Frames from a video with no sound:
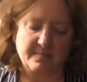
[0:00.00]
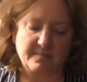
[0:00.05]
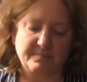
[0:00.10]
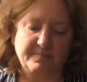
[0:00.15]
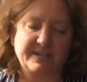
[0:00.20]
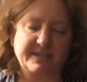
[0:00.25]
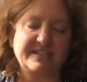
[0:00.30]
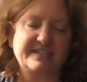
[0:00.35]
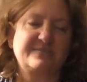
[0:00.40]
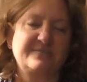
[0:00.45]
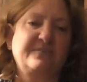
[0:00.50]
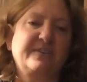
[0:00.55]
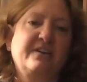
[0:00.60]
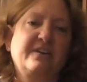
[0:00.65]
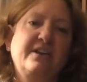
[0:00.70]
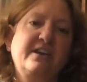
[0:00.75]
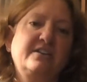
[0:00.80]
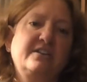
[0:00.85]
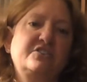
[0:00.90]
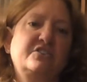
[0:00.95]
But it's
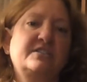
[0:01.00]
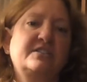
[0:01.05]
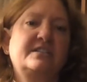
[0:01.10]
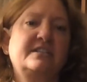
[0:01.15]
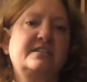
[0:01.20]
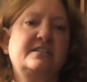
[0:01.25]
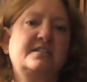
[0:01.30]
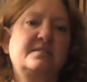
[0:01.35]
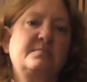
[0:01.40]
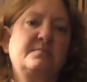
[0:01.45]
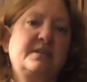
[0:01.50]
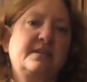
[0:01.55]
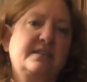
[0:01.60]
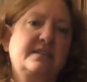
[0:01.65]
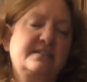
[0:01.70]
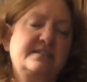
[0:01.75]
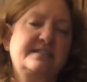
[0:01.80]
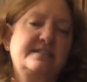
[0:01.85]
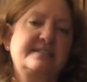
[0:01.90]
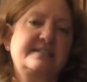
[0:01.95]
very interesting to me
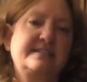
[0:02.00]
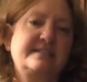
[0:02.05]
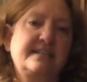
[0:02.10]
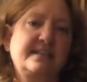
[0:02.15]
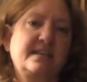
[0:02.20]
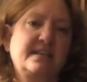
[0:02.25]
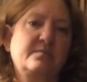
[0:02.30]
that to see